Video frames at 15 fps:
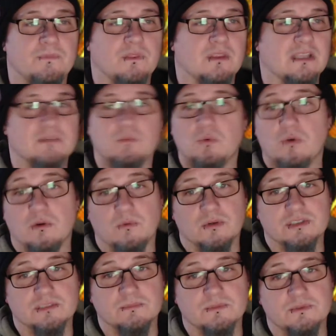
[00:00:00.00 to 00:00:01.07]
That's water
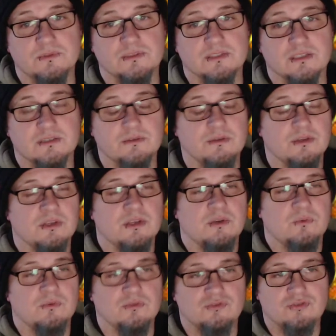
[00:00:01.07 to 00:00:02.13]
washable, so
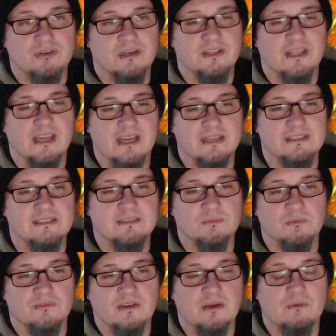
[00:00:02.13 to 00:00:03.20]
we'll try that
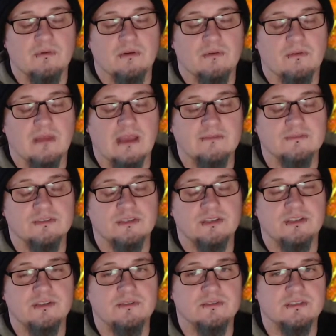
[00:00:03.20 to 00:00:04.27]
without having to
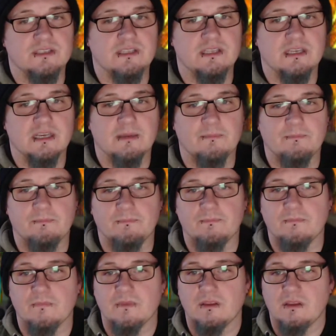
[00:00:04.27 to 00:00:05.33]
use the
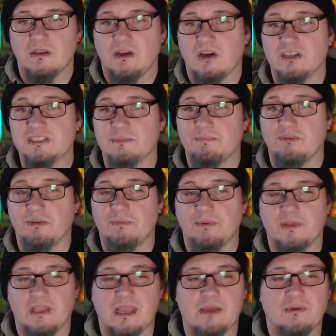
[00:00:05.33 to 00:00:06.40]
isopropyl
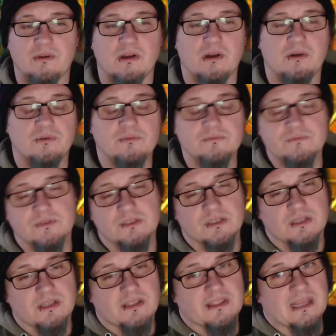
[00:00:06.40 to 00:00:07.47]
alcohol.
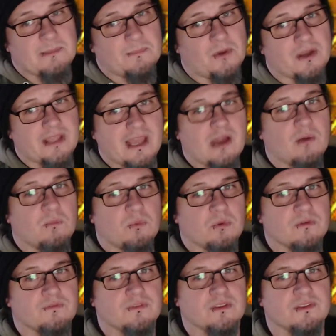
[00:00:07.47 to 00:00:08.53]
That might help
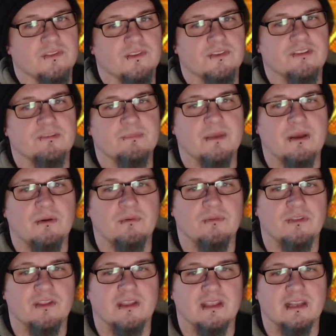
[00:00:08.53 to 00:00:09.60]
with the smell
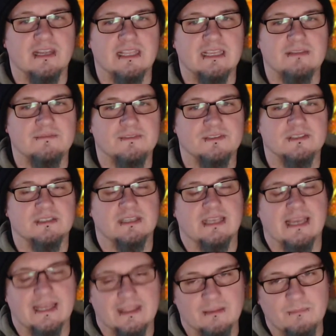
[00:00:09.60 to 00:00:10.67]
that it leaves.
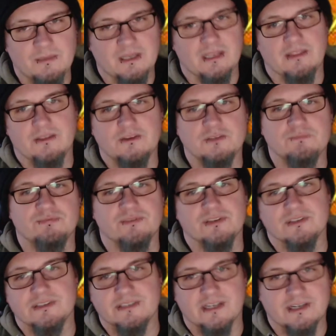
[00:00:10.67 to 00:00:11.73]
At the minute, those
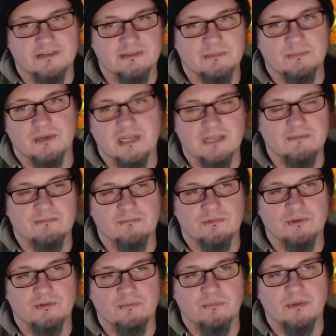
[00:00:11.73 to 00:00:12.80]
printers are in my living
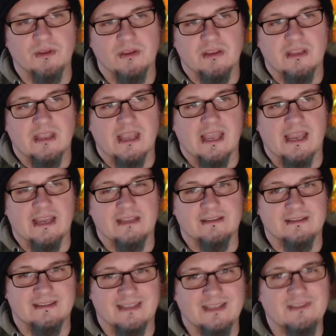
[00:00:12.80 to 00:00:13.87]
room, and
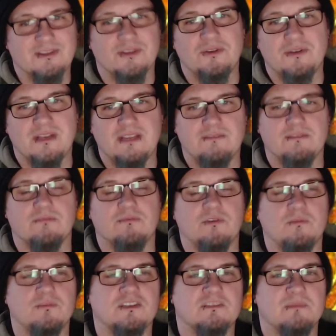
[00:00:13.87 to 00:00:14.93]
they do leave the
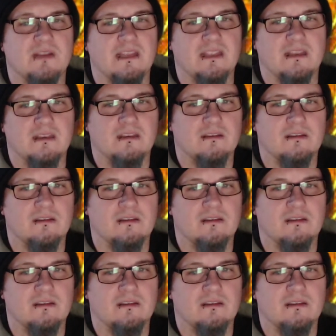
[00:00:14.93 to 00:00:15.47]
room smelling